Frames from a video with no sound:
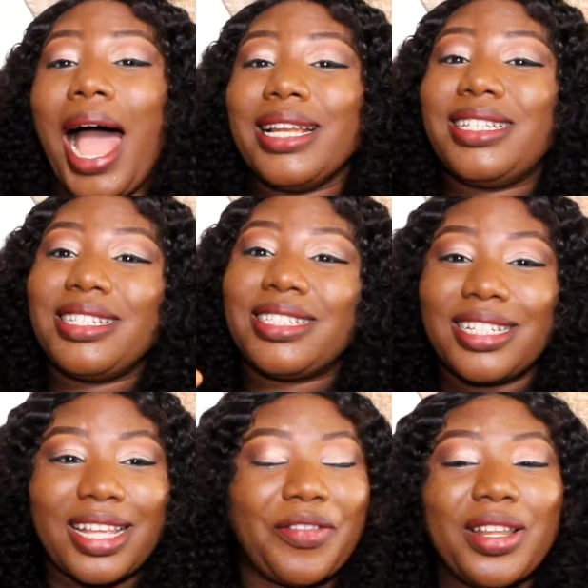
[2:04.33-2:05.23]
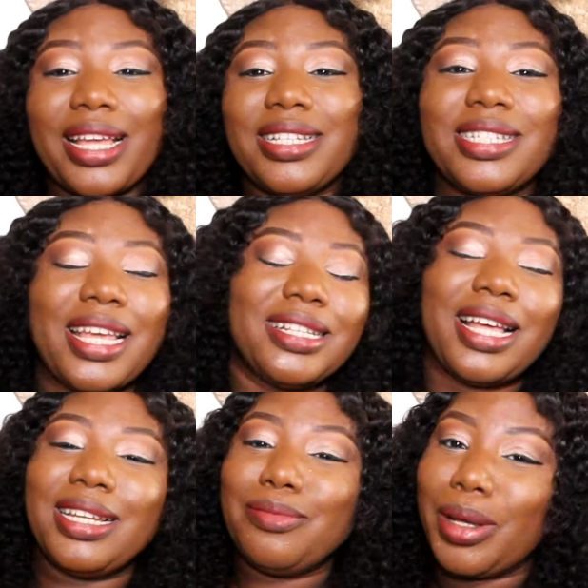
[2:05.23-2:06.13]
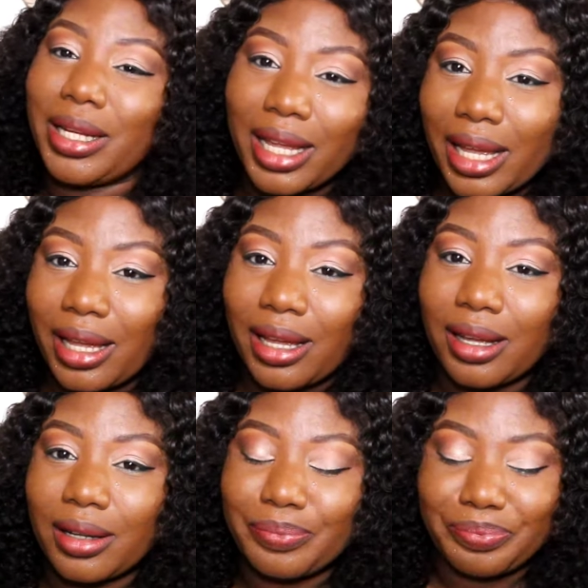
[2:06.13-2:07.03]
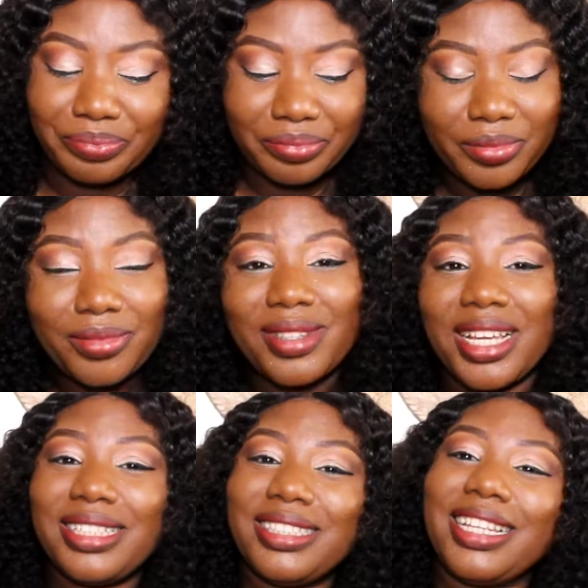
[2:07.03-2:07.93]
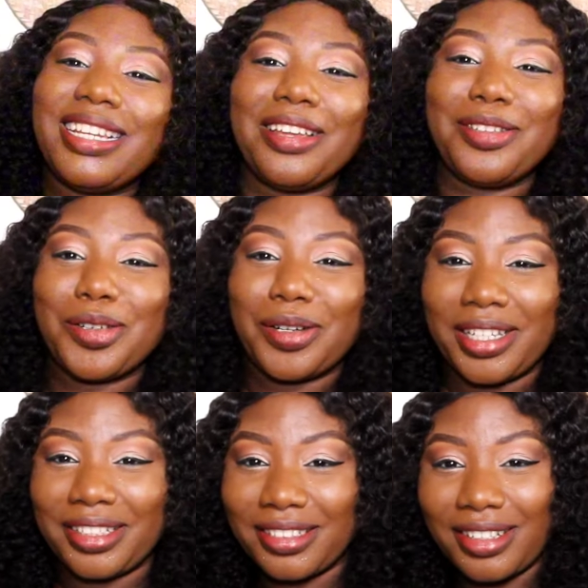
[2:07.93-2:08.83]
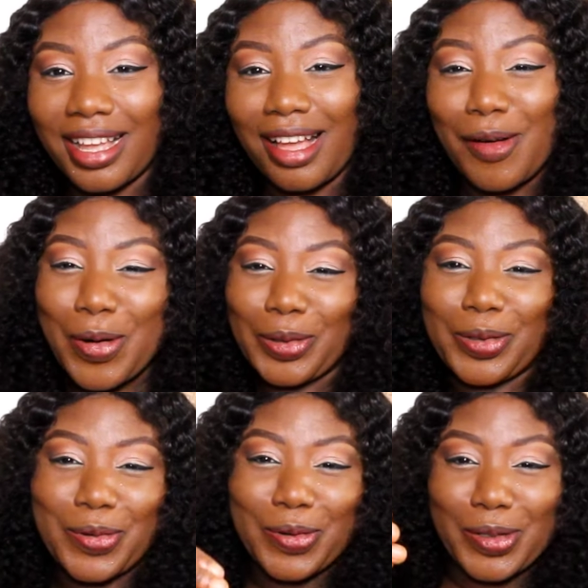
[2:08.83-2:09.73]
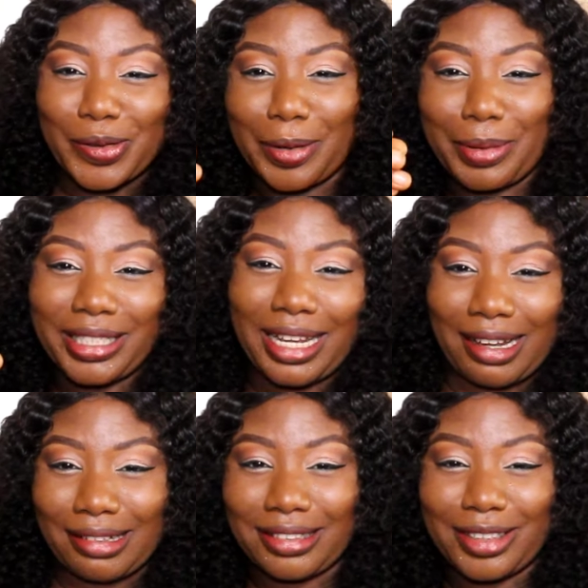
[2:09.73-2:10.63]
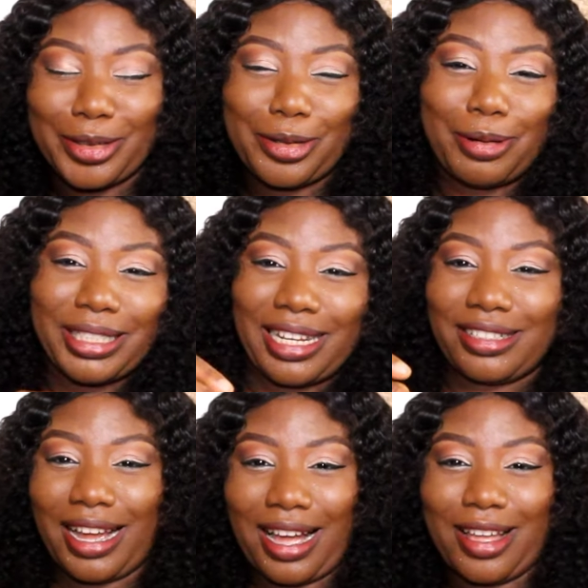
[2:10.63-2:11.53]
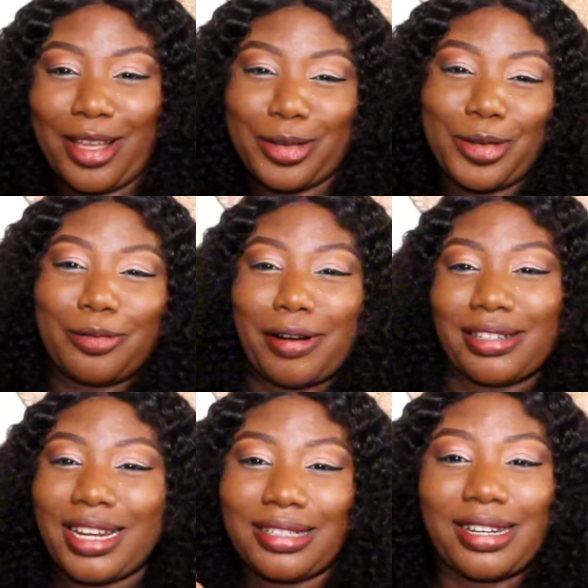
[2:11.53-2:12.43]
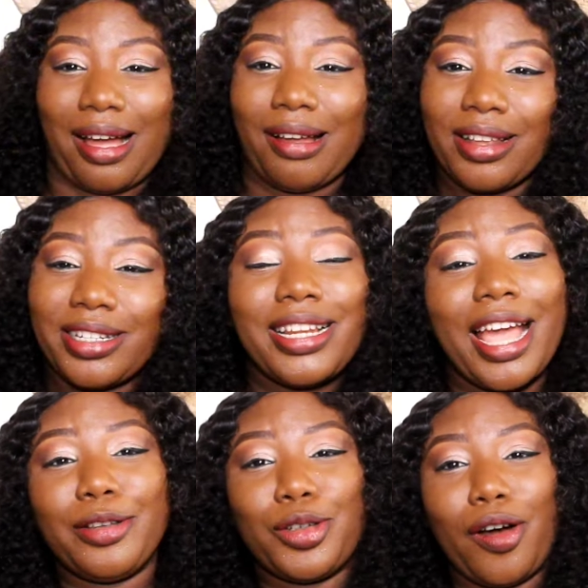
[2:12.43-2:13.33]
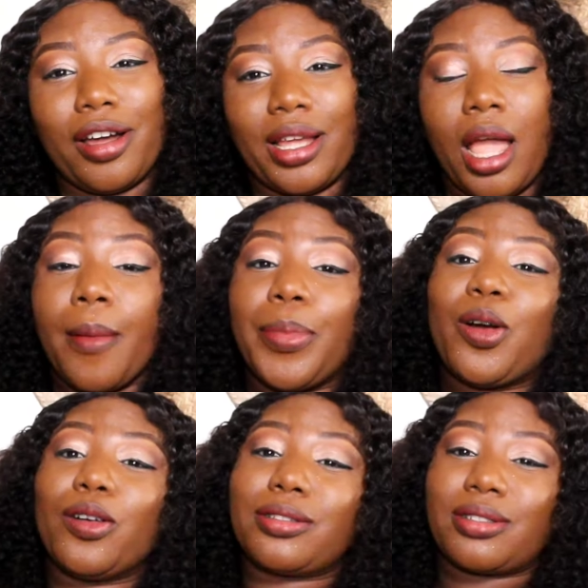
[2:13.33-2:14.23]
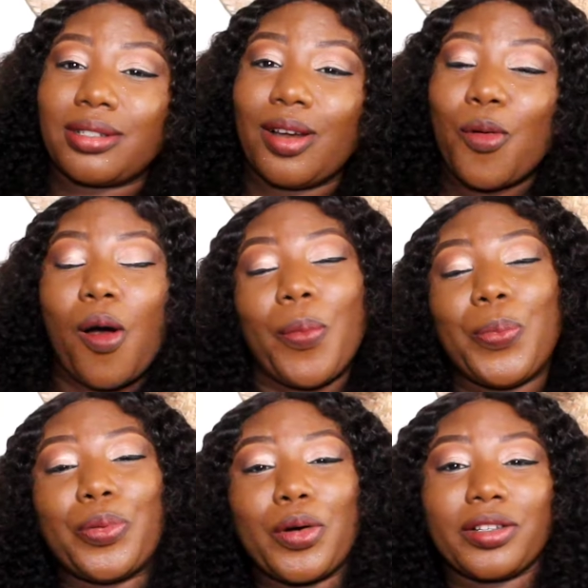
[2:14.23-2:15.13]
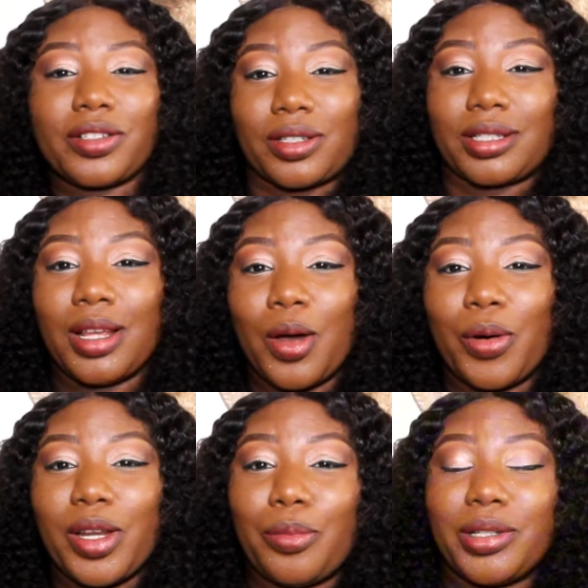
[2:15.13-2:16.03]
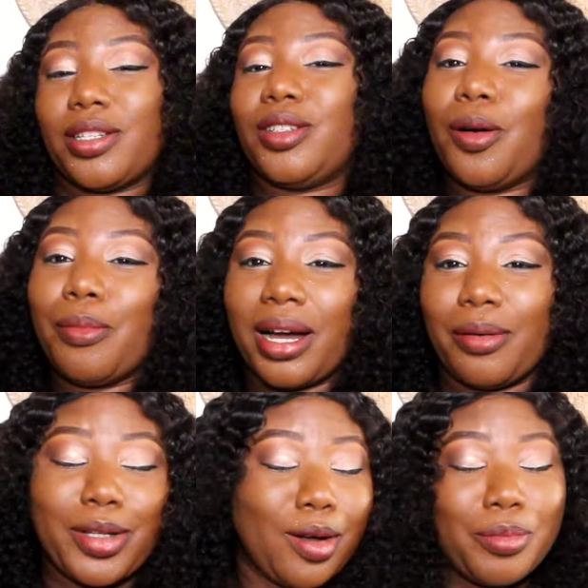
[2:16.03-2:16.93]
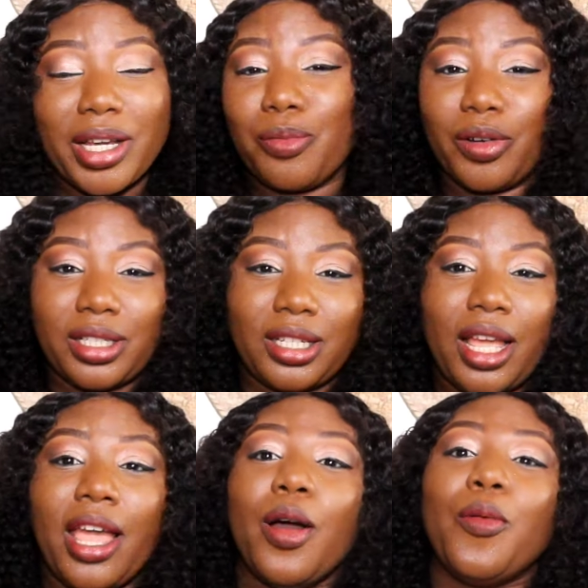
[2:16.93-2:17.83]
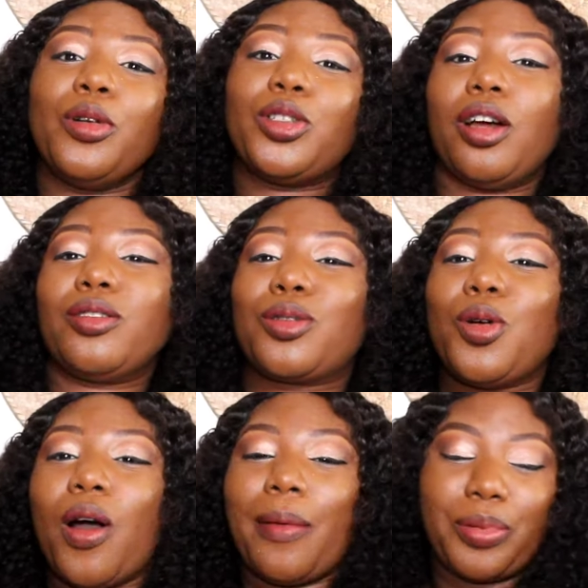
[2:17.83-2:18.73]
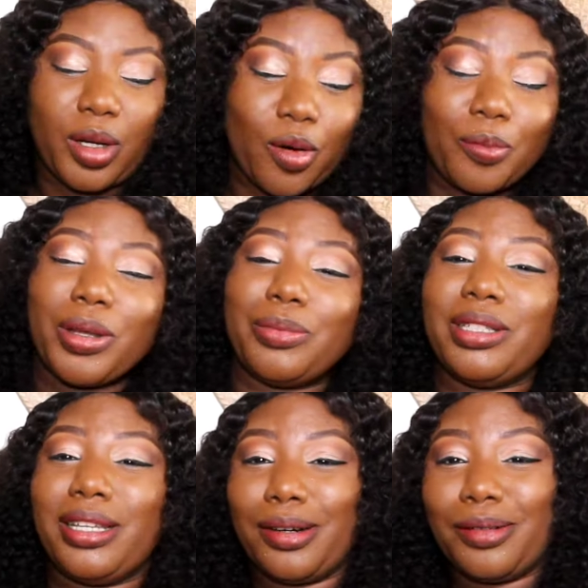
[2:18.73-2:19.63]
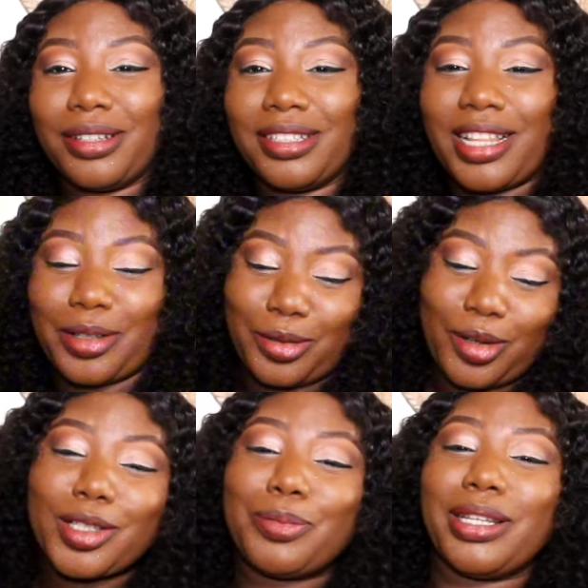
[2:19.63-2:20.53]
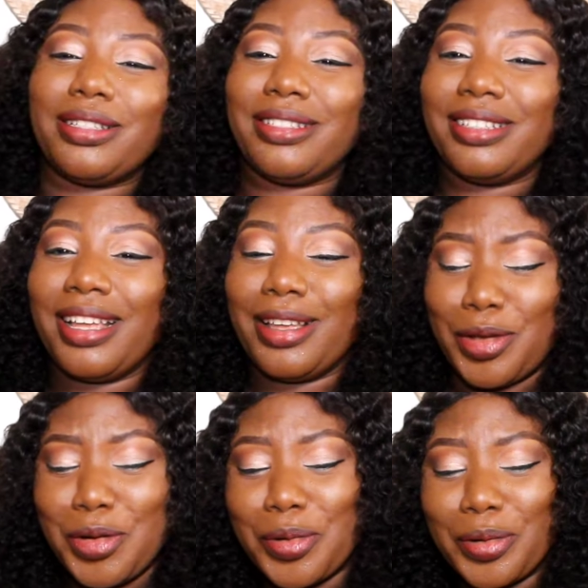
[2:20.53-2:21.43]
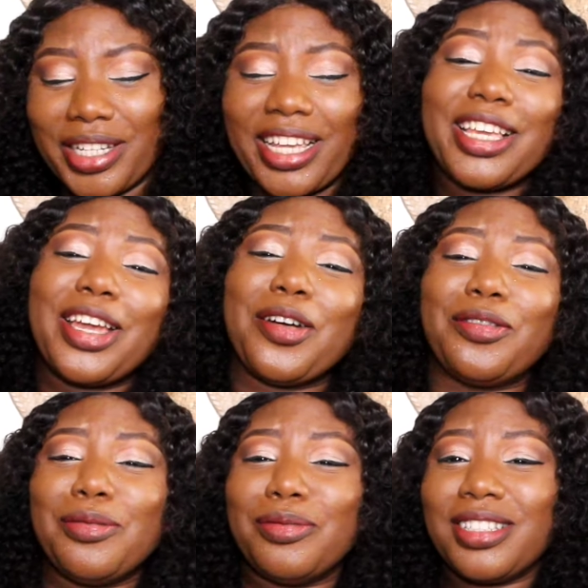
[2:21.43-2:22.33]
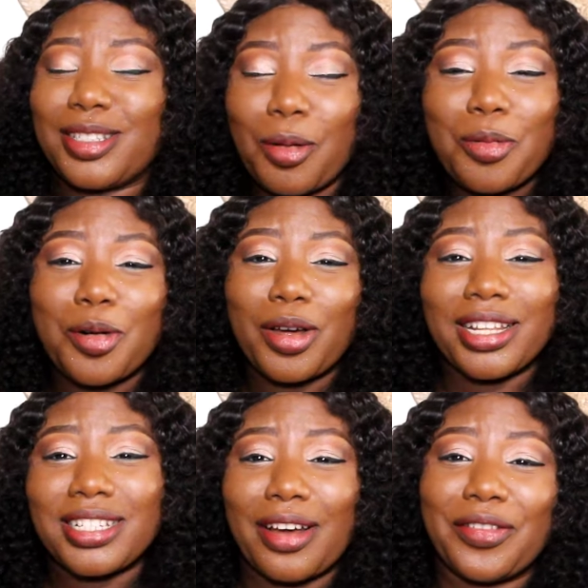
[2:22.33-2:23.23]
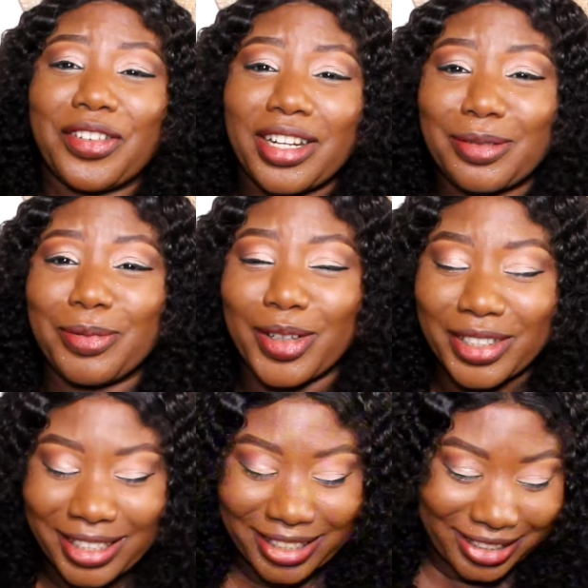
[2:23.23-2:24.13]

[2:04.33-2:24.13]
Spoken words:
And these days, I feel like these elderly men, they enjoy. Once you owe your rabada, your wadada, your radada, they enjoy. Because one bros, whether it be senior man, whether it make money, we'll just go and pick one baby girl that will just be, you know, taking care of him. Some people will call us in our fresh blood.